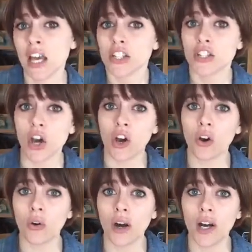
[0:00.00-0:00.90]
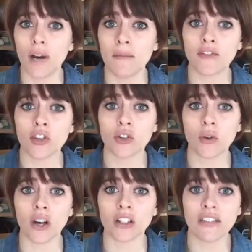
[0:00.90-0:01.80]
So if
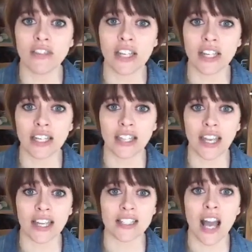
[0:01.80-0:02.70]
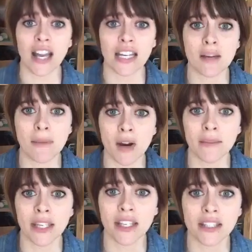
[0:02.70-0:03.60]
you are living in like a tiny
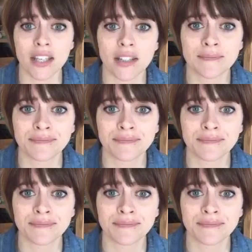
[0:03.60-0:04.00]
apartment,